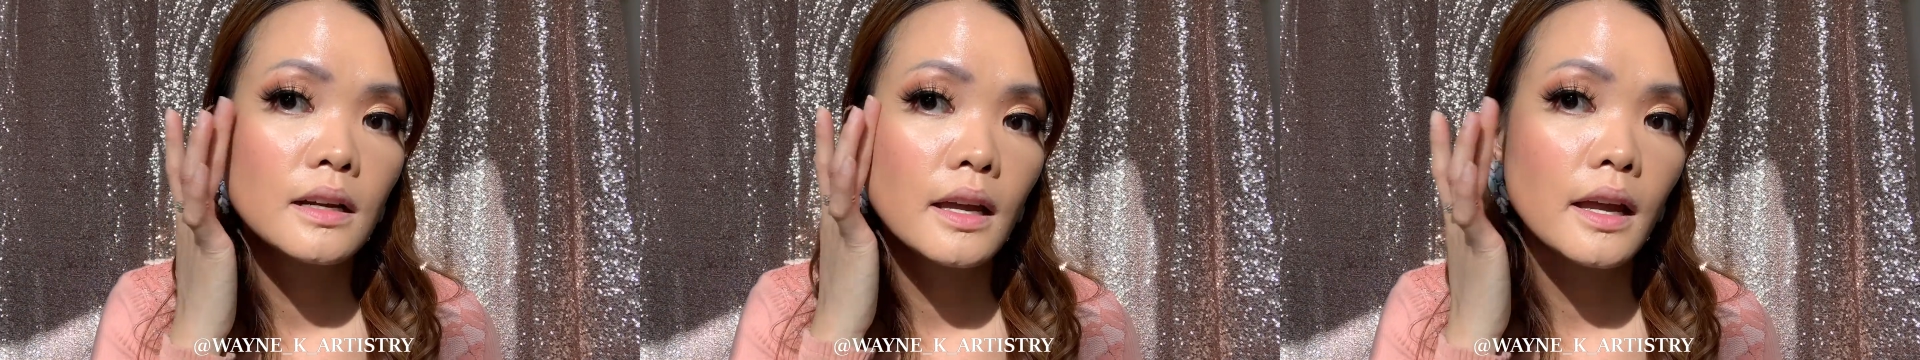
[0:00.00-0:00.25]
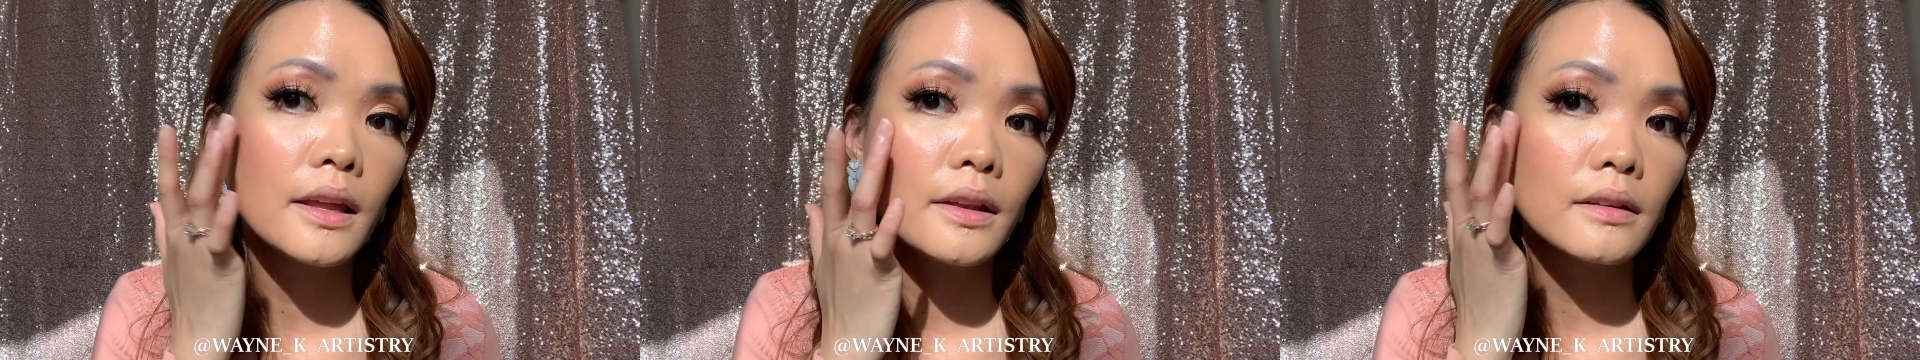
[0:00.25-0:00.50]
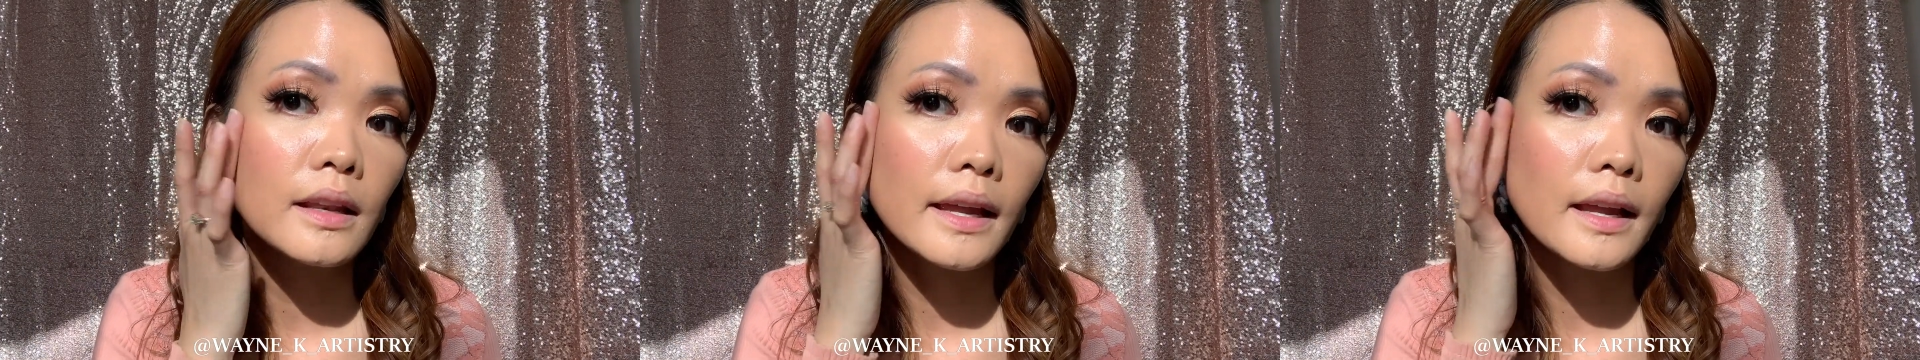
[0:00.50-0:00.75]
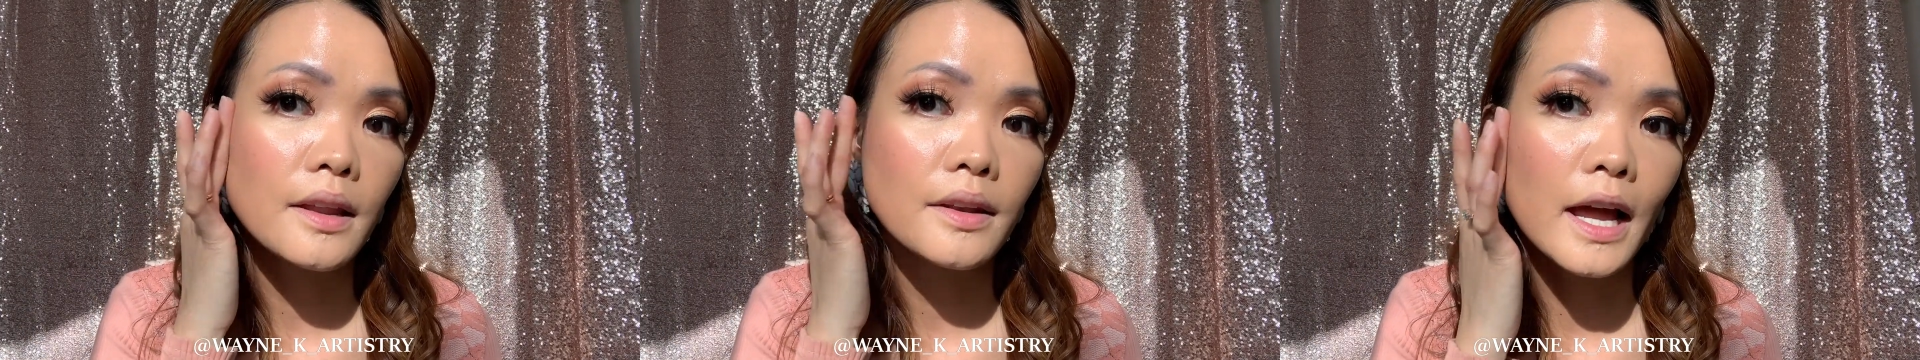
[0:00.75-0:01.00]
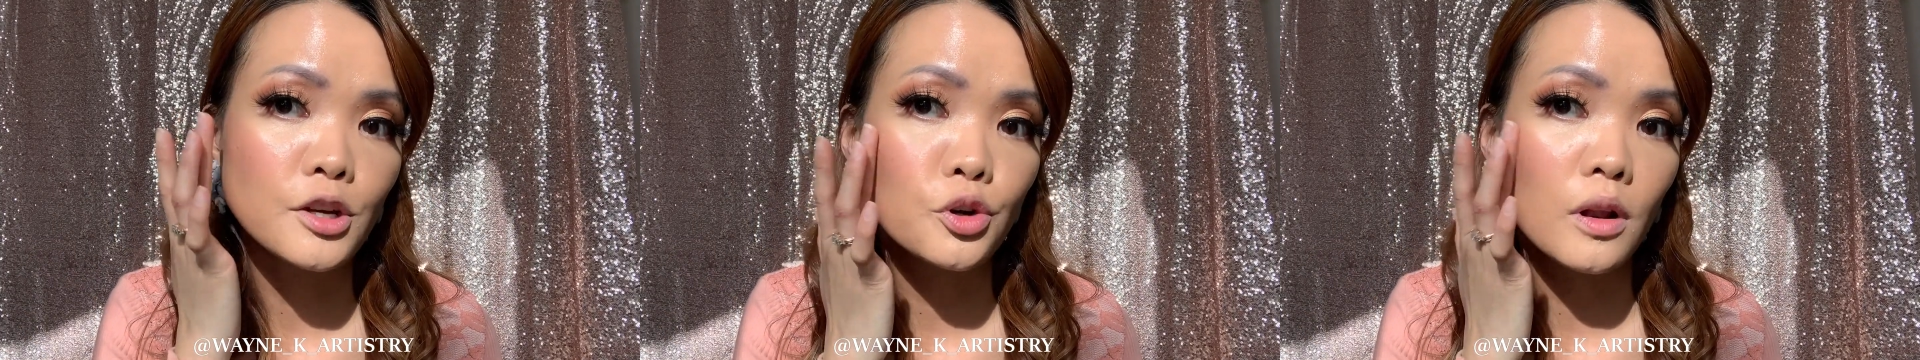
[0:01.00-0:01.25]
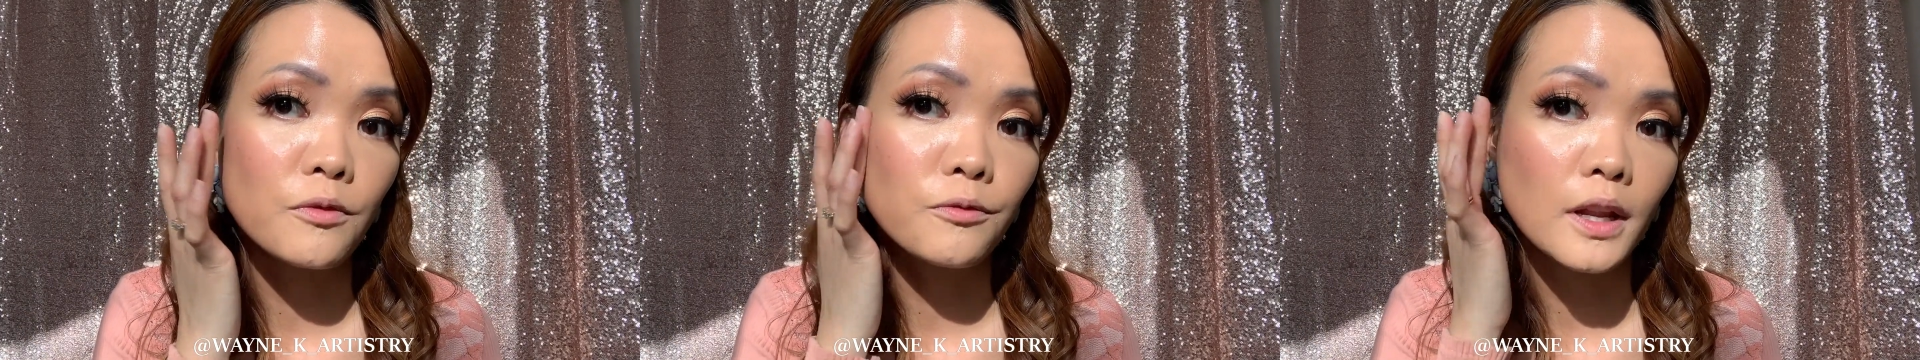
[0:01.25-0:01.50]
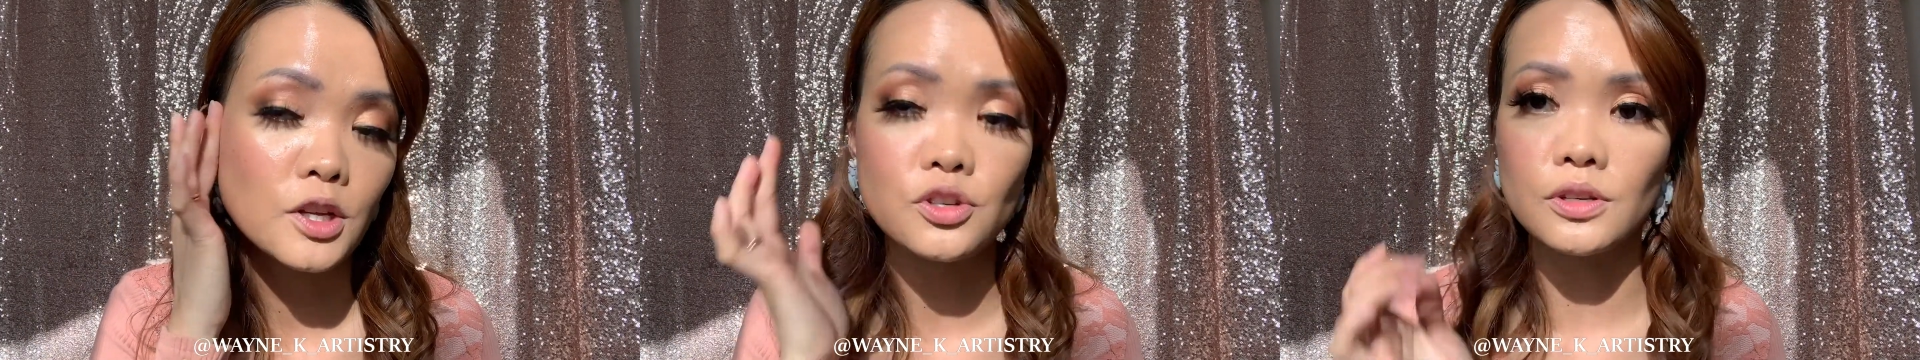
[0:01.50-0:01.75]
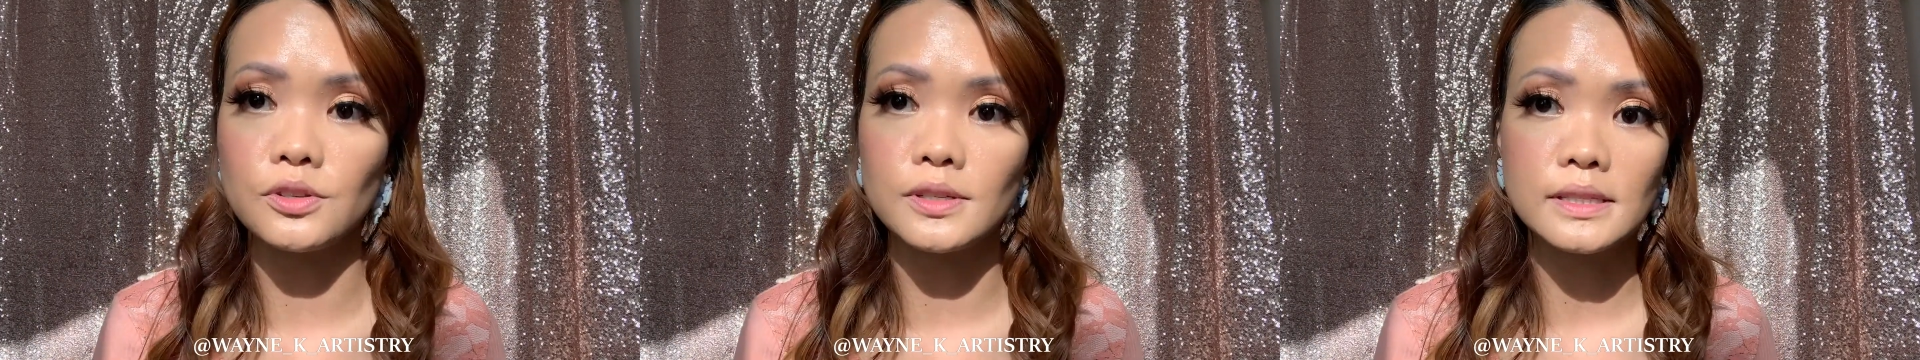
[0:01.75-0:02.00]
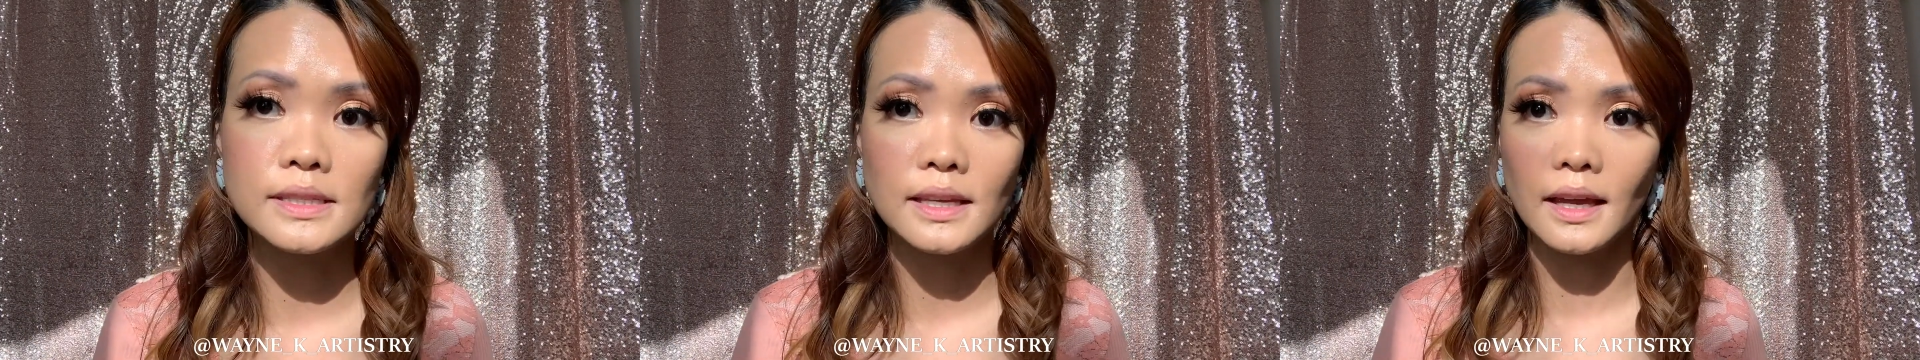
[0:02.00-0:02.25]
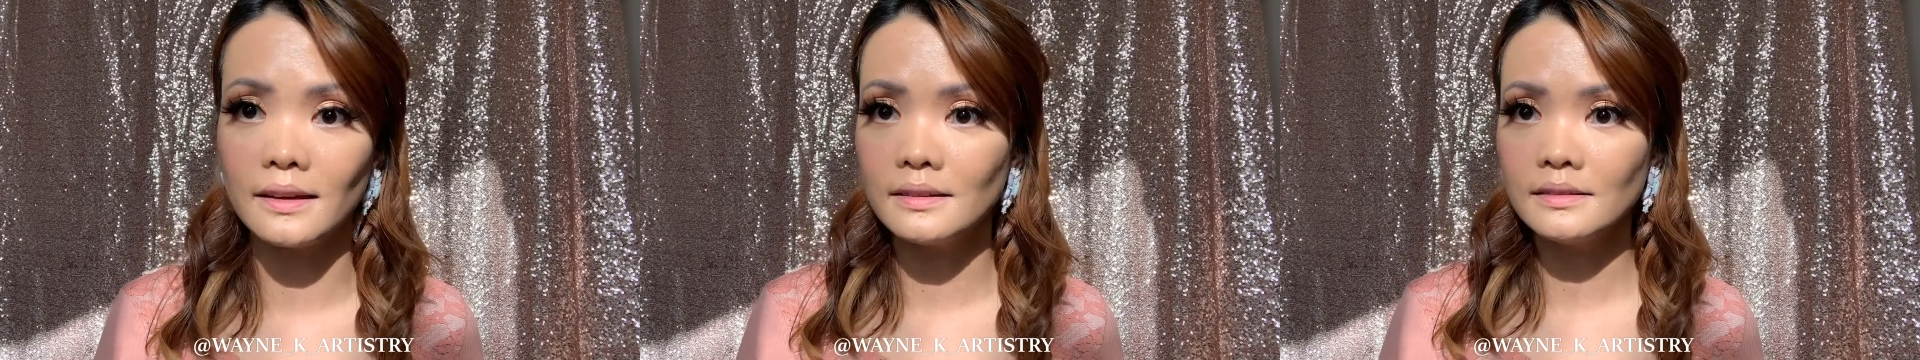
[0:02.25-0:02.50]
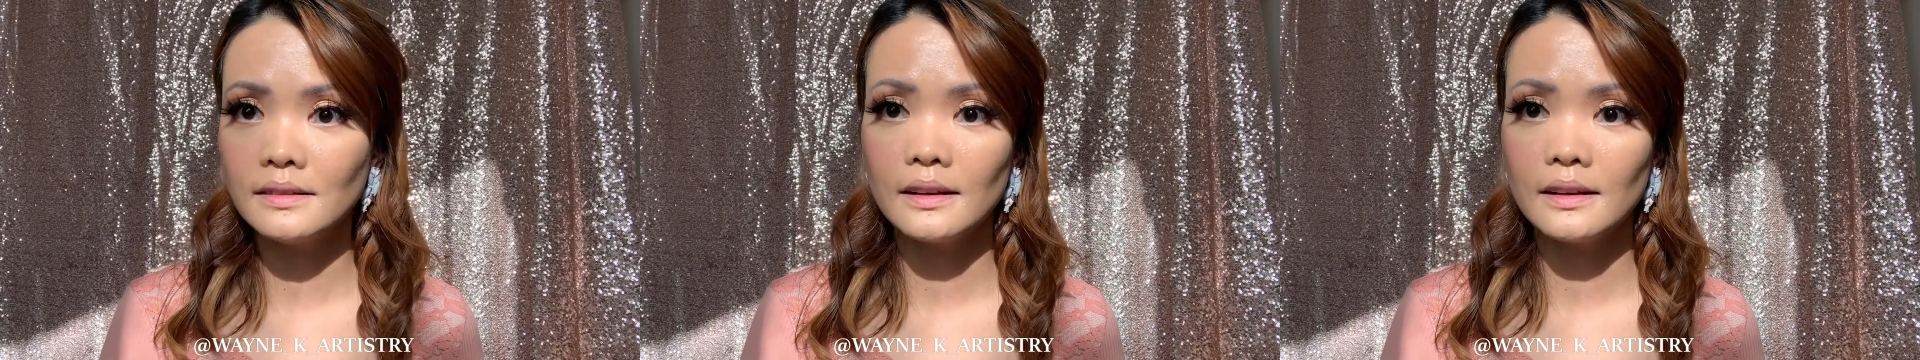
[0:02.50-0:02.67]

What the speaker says: and like a natural flush on your skin.